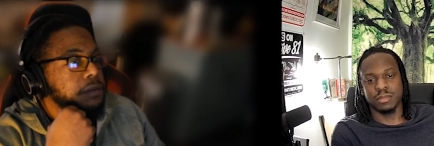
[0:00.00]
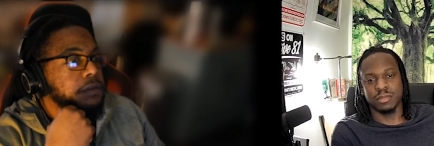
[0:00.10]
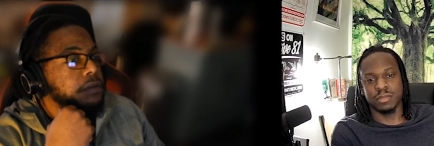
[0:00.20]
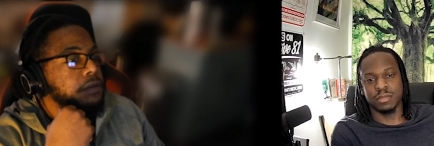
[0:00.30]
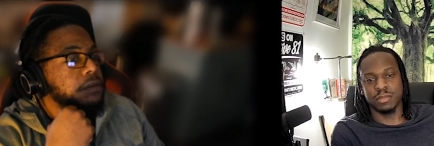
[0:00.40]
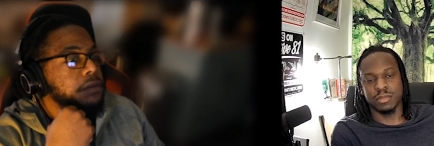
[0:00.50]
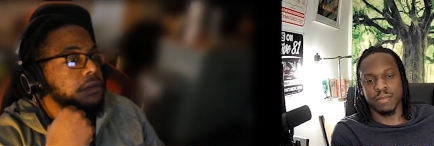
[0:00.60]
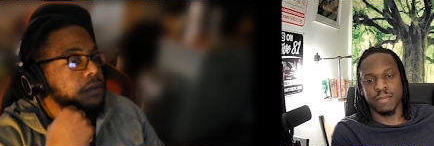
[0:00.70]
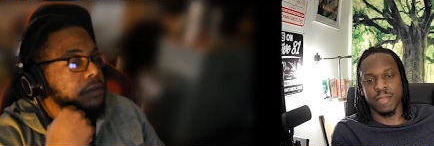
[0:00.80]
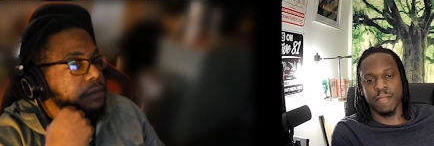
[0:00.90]

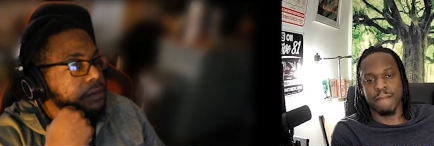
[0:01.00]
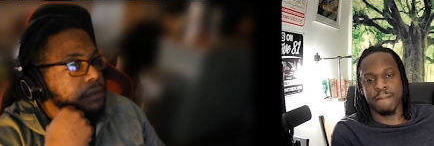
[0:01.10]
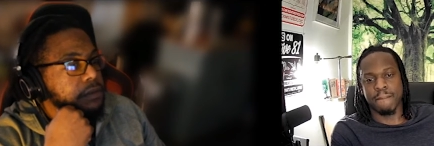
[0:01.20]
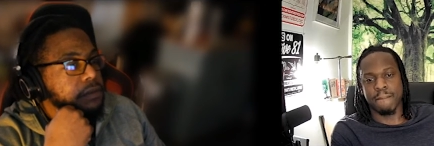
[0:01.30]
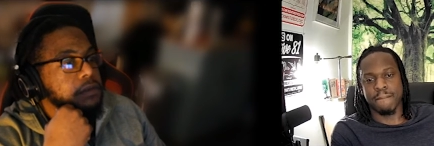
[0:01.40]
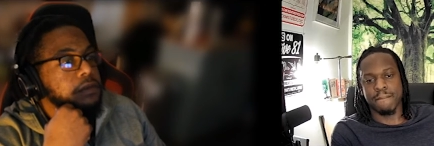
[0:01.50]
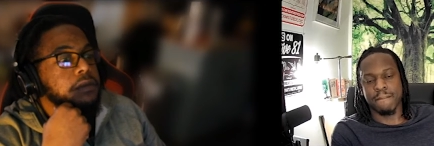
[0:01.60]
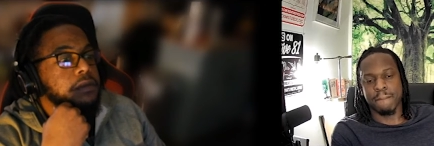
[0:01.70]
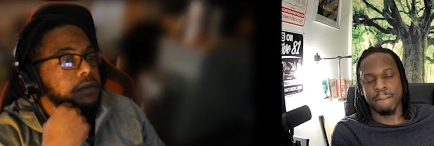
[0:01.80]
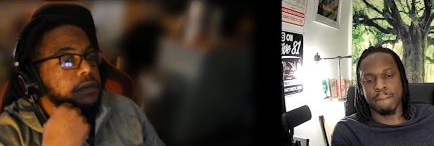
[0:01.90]

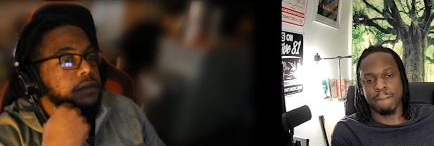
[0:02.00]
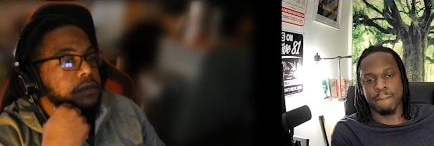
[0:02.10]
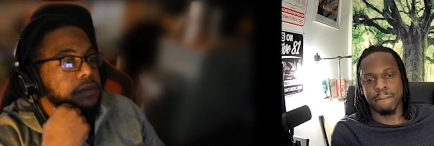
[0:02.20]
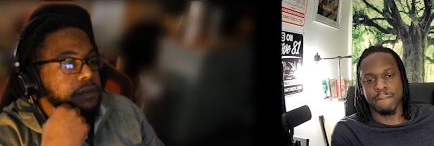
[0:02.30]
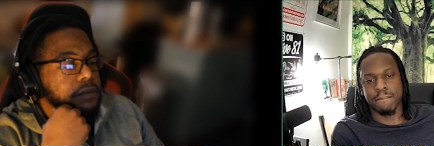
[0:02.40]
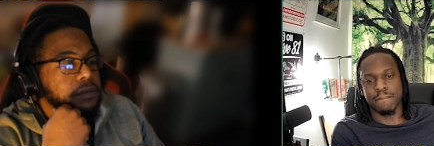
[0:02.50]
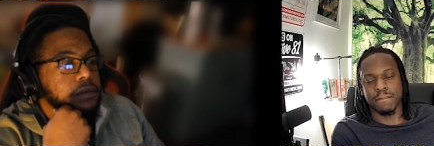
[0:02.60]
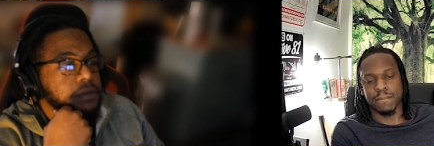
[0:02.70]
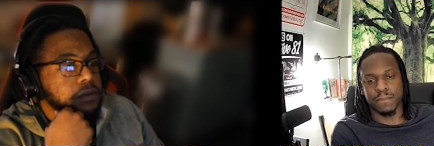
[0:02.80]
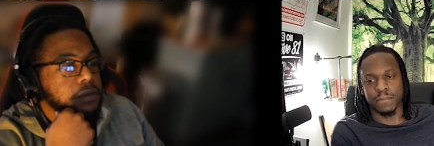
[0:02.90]

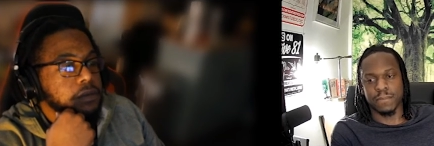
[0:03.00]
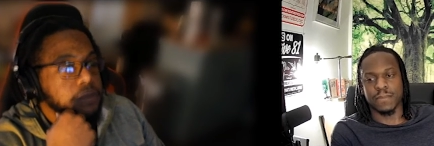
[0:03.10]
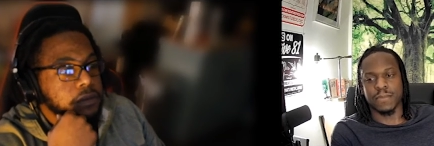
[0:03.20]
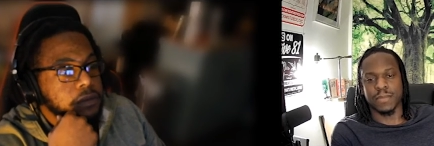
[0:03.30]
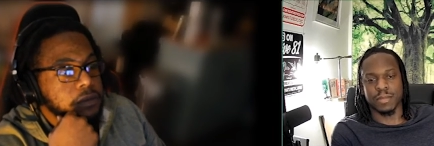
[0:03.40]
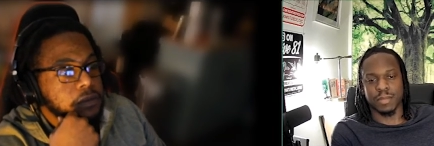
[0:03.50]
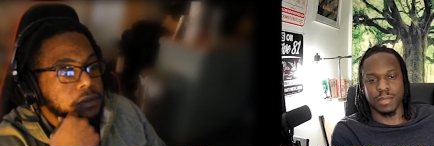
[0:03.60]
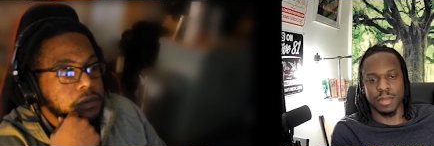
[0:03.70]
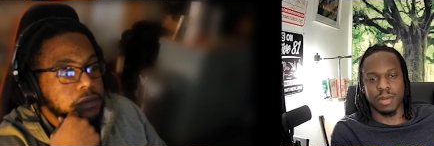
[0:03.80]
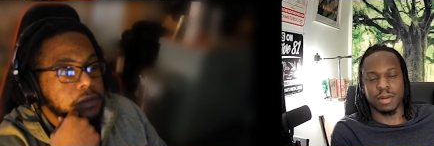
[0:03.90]

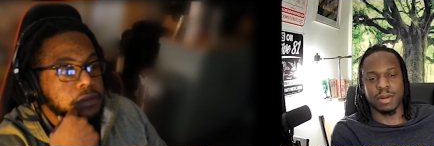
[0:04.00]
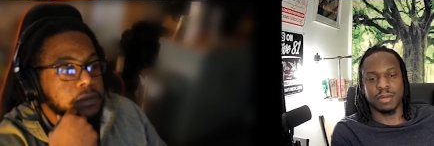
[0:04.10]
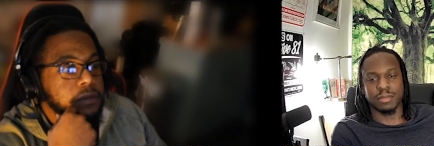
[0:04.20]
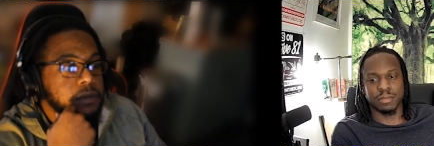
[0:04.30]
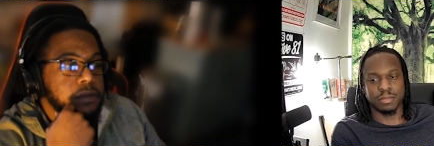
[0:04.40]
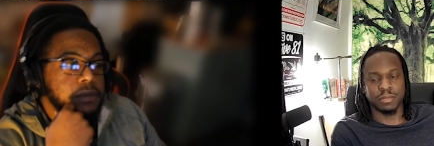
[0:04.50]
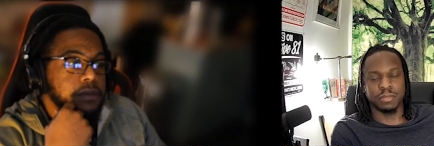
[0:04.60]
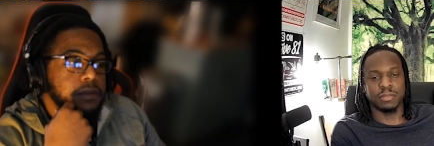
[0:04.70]
Nobody speaks.